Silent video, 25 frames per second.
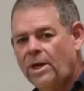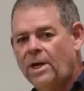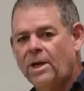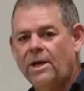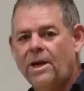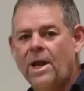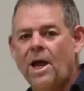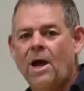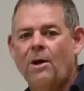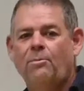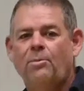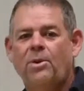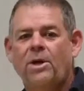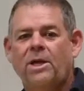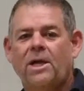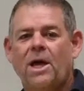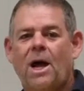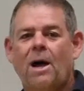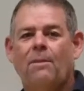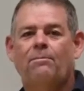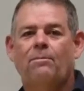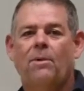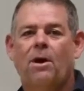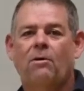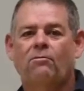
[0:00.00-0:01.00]
can now pick
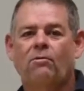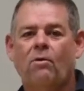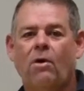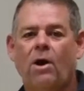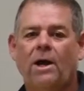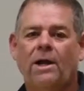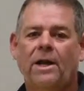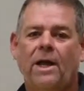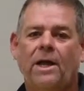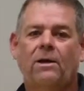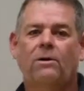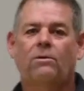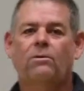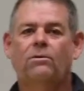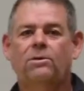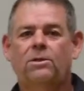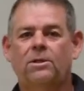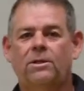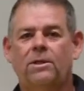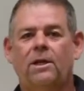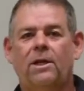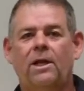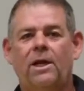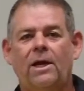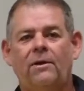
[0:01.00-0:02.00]
up a right angle
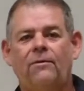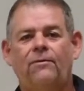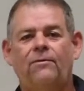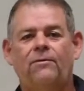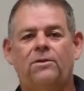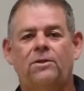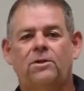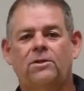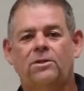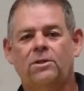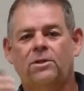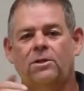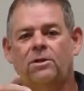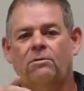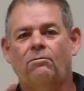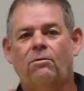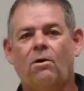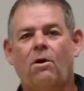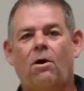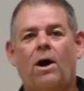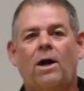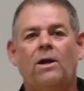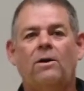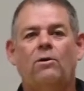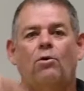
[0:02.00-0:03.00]
to the left, to the
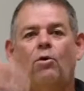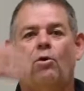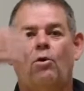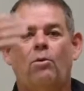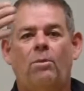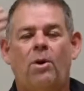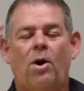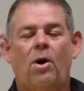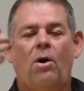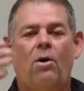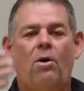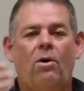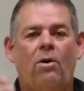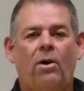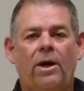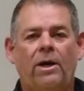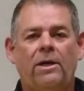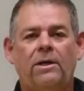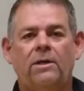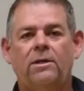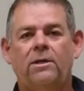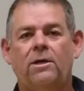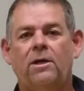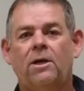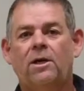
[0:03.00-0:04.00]
right, or
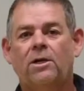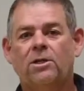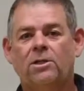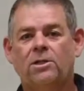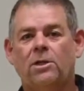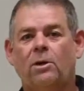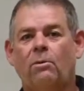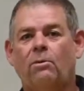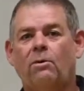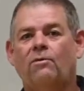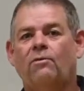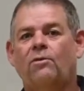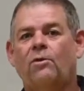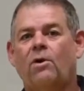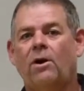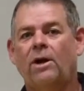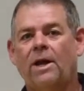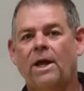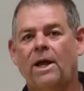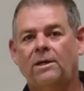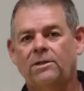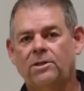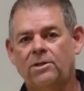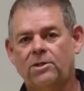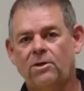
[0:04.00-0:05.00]
behind. So we've
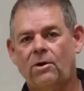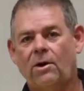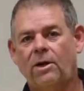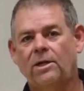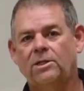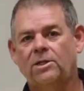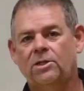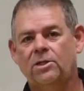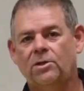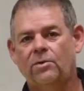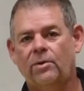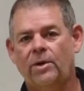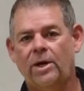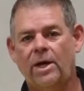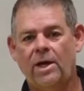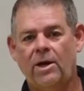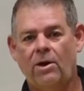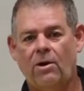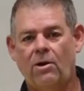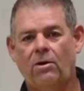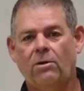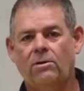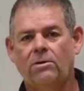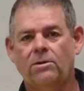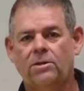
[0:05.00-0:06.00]
got our sight
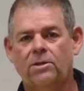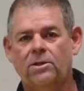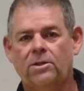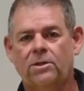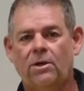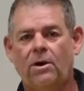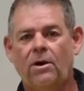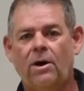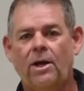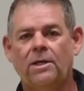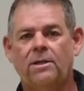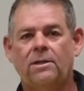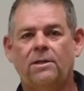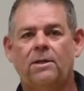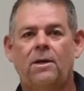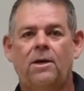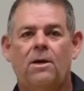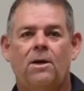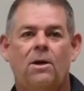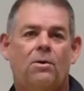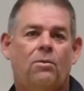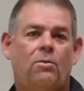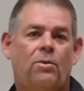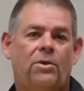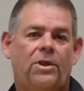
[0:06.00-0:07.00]
square on sight
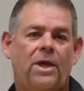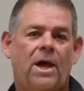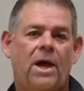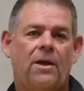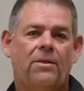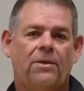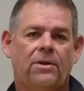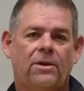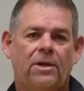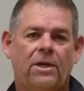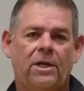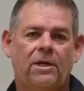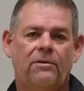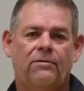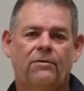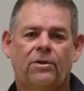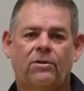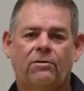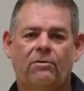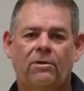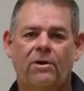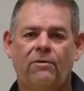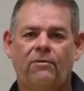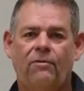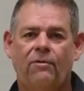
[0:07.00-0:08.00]
without the need of a
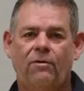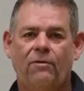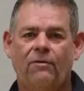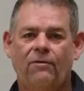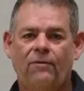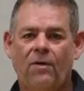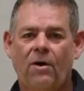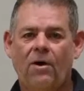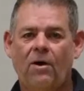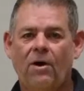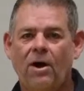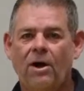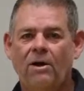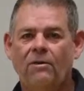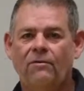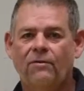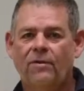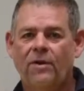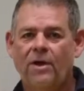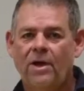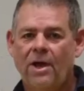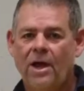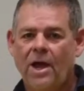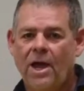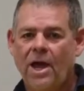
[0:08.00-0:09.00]

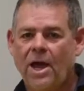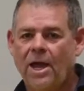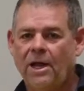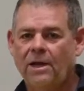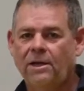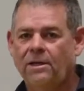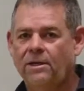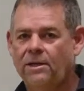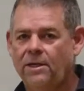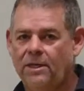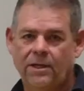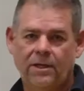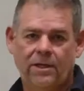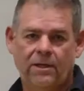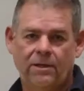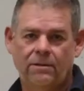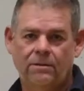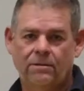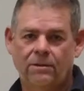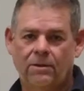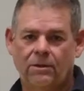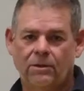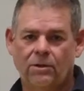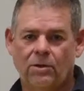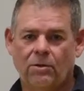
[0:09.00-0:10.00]
3-4-5 and
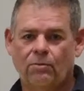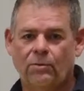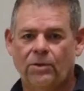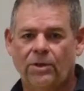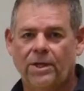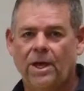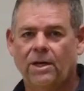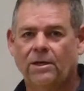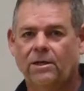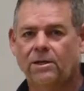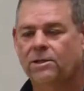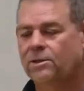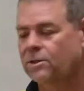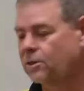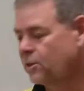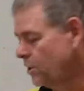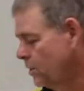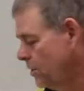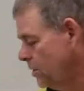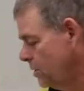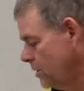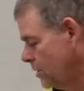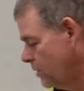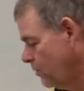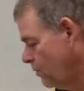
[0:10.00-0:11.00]
without
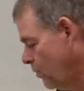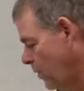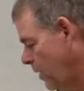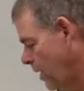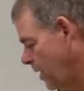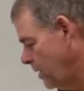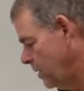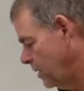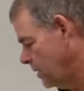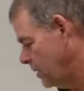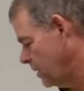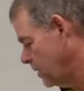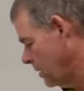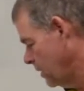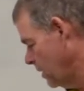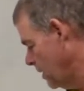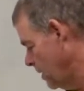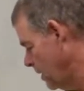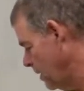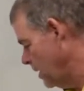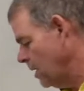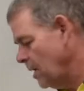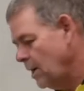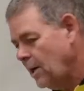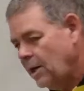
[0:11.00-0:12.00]
concerns of wind.
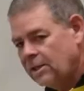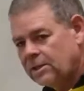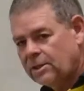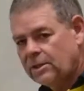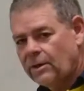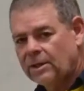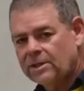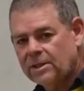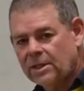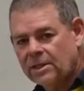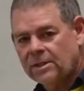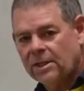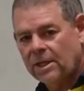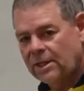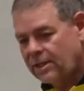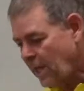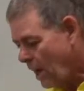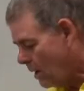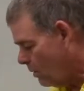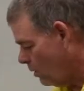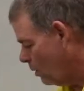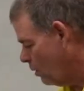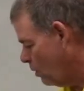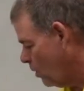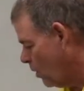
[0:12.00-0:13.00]
So as I said,
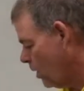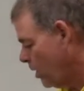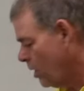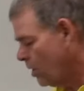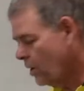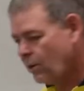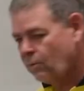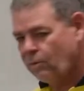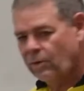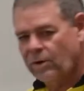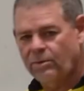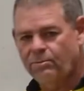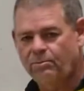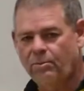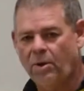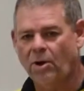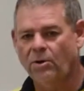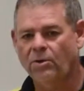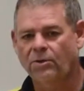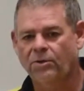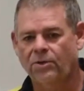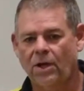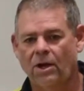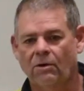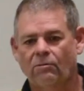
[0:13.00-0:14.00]
that will work with
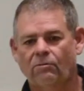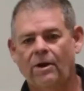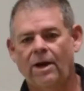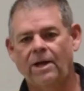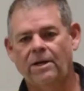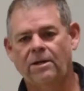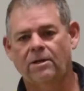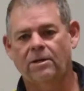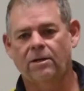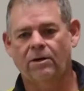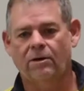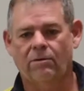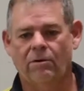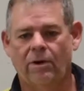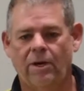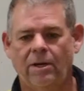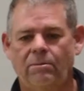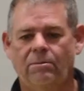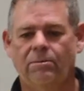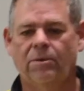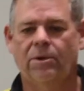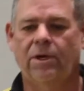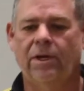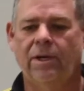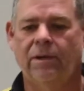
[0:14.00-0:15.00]
both a red and a
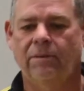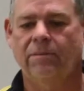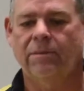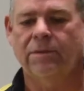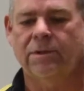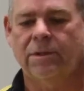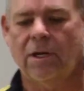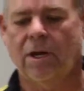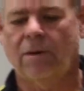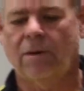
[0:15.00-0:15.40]
green beam. So